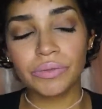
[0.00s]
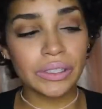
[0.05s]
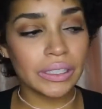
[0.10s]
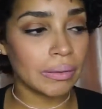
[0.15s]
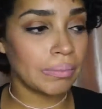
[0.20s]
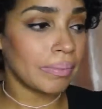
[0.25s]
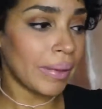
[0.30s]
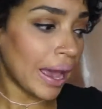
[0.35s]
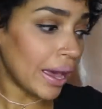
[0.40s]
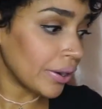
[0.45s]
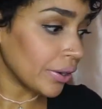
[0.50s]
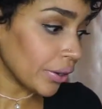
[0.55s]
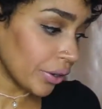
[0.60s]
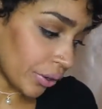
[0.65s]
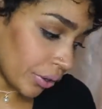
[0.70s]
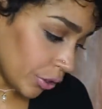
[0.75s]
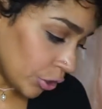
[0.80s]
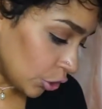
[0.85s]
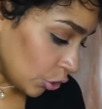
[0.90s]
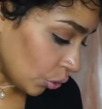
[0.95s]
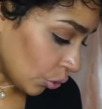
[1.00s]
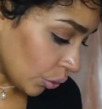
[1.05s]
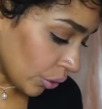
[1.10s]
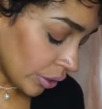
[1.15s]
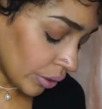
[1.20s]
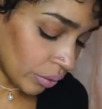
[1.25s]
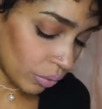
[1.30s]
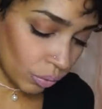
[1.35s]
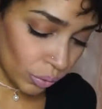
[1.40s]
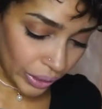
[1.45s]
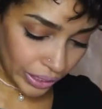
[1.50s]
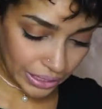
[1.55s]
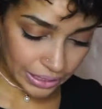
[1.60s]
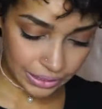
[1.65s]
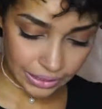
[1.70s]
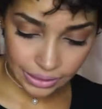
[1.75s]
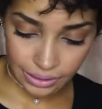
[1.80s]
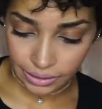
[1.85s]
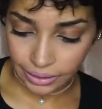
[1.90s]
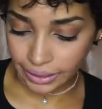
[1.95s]
really matter your
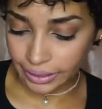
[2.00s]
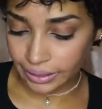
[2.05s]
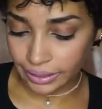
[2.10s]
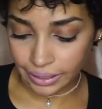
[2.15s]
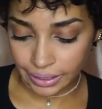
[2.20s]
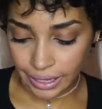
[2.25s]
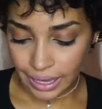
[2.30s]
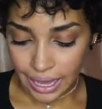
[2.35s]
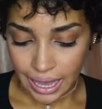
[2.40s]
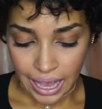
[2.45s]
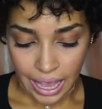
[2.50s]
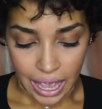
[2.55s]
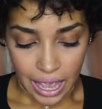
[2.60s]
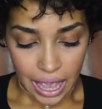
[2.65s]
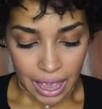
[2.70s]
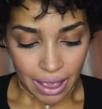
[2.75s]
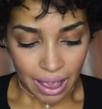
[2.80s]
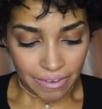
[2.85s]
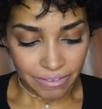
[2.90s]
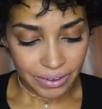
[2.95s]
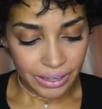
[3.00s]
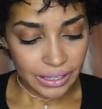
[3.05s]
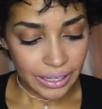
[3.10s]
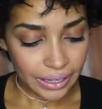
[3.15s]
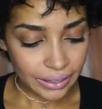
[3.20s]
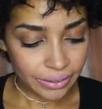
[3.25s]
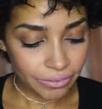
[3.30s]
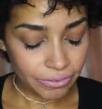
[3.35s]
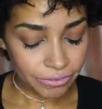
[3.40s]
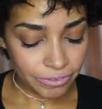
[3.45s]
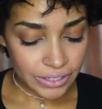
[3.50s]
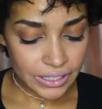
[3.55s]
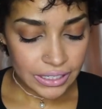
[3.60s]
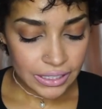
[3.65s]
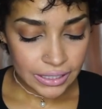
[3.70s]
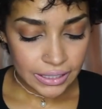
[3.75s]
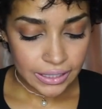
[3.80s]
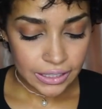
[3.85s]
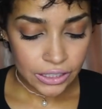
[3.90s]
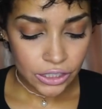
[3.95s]
weight. Like, I feel like
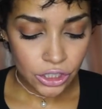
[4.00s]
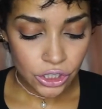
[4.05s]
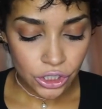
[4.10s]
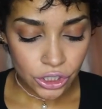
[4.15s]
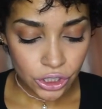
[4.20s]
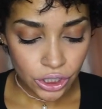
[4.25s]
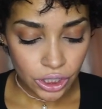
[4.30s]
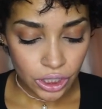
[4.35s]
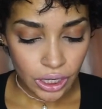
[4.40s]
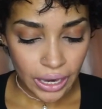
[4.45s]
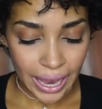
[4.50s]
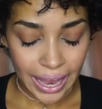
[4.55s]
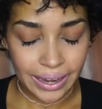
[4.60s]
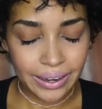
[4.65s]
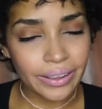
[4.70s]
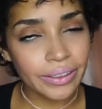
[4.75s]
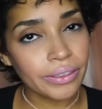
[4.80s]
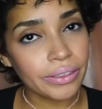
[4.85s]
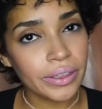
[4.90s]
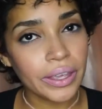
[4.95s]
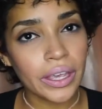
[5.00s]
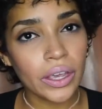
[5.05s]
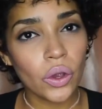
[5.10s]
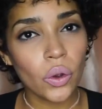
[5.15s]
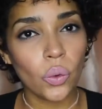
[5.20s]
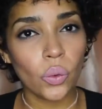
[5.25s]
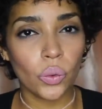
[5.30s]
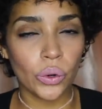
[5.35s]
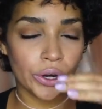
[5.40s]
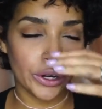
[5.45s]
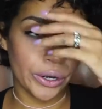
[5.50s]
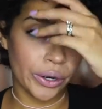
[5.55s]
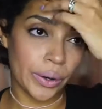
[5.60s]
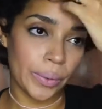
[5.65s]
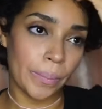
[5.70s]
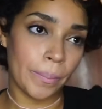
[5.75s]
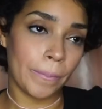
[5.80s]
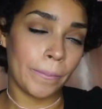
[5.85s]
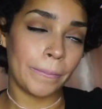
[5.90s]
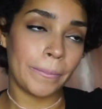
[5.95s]
vintage anything were
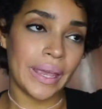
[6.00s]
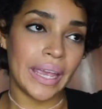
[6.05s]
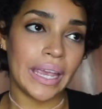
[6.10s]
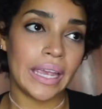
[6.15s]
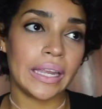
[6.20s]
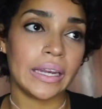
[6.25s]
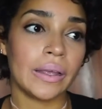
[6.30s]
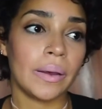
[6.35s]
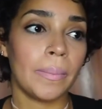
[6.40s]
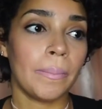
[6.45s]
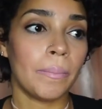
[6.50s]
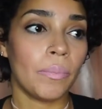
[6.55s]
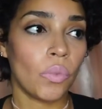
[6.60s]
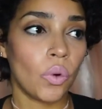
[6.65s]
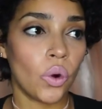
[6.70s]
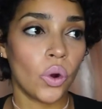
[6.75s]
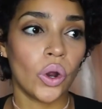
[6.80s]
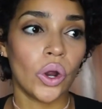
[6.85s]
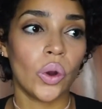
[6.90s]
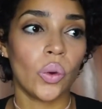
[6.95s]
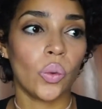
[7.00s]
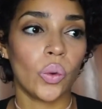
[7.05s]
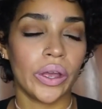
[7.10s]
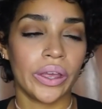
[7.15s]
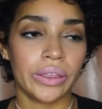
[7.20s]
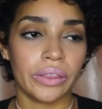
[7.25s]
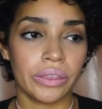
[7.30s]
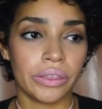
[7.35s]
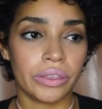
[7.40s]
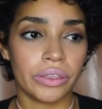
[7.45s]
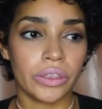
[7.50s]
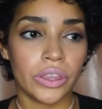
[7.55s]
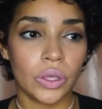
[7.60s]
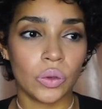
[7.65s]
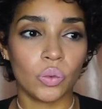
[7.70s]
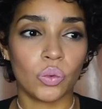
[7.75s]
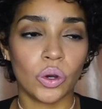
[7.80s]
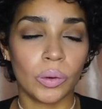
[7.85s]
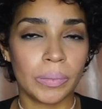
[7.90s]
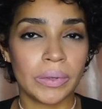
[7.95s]
made more with the
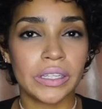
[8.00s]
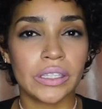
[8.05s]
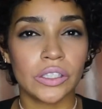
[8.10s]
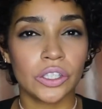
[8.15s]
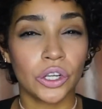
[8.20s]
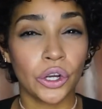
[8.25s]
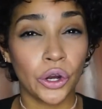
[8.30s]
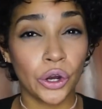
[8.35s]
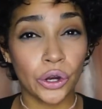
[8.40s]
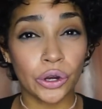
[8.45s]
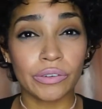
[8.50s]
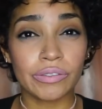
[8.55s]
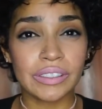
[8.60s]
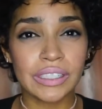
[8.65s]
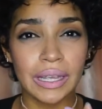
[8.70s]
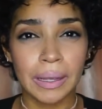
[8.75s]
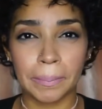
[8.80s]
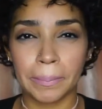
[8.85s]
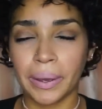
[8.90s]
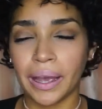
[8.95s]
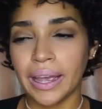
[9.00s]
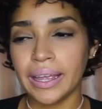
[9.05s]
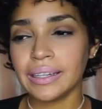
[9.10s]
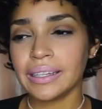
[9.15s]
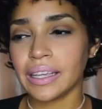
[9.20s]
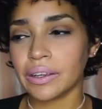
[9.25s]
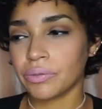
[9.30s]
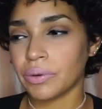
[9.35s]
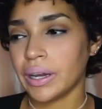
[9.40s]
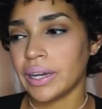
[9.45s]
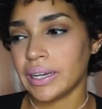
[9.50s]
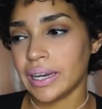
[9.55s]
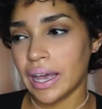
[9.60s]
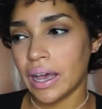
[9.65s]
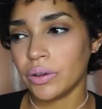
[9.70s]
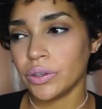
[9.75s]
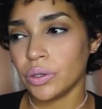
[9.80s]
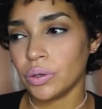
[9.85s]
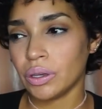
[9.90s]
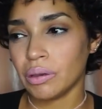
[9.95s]
woman curves in mind. Like right
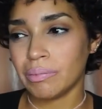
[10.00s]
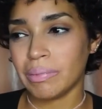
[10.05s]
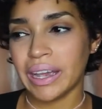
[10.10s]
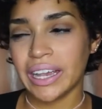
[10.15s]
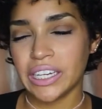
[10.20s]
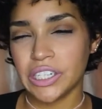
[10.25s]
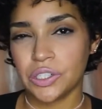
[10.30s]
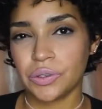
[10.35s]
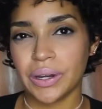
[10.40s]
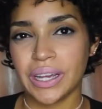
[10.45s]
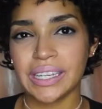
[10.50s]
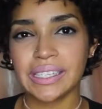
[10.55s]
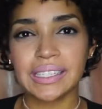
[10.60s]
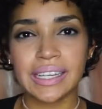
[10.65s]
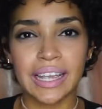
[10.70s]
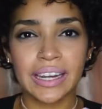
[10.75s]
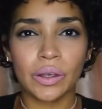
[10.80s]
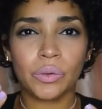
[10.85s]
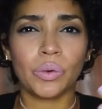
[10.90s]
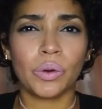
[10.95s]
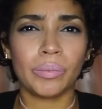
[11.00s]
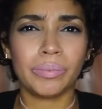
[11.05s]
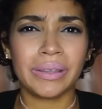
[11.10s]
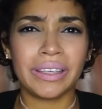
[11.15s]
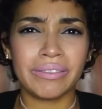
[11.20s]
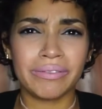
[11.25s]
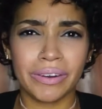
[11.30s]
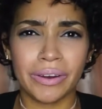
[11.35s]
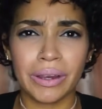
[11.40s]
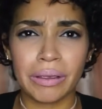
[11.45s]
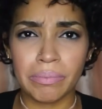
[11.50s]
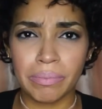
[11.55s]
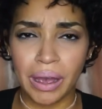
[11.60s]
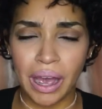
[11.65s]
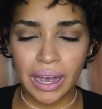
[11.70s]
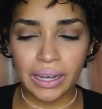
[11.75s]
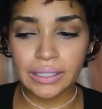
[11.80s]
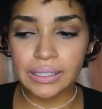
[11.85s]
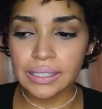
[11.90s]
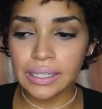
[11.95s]
now you can buy a dress and it will be very
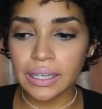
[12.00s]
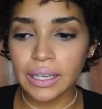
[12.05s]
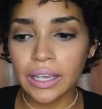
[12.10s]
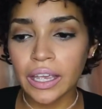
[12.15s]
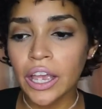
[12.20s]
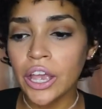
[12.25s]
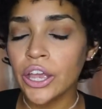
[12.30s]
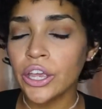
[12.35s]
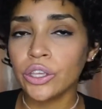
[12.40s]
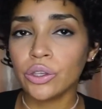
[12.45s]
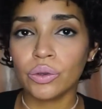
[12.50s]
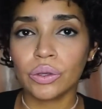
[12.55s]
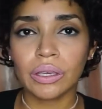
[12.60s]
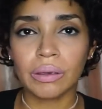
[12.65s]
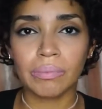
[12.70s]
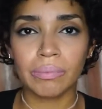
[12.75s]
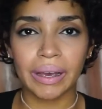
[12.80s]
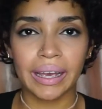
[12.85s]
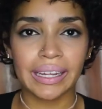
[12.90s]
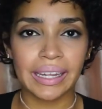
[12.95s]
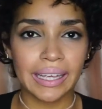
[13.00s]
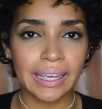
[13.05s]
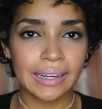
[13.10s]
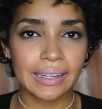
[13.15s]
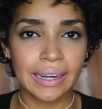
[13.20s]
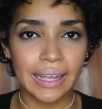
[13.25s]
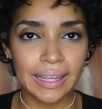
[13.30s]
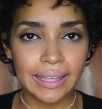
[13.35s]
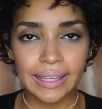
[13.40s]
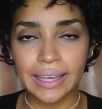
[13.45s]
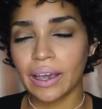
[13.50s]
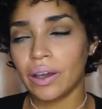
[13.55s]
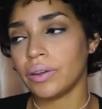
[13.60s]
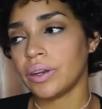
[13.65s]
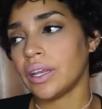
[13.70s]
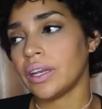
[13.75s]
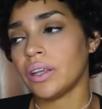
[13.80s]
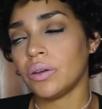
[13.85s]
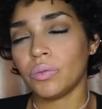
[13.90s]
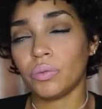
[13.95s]
boxy. You can buy like a nightgown
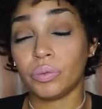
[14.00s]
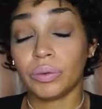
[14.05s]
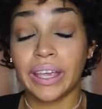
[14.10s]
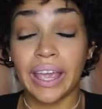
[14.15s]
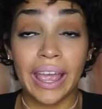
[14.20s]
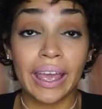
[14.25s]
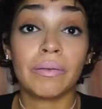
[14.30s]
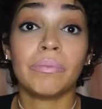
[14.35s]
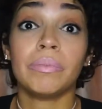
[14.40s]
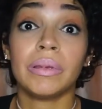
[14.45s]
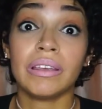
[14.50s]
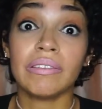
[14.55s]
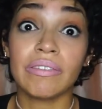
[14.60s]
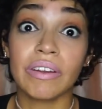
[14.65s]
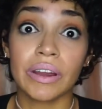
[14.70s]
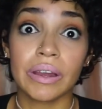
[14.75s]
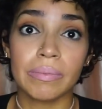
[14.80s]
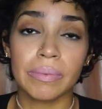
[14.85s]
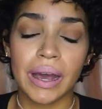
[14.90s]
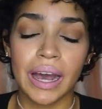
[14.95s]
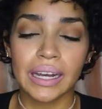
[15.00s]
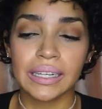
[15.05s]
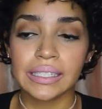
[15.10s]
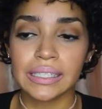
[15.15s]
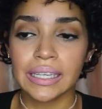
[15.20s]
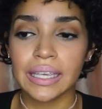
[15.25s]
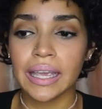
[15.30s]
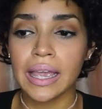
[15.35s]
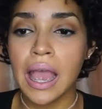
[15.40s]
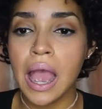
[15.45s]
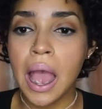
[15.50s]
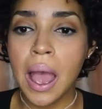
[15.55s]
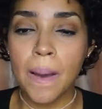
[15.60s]
and it can be very boxy.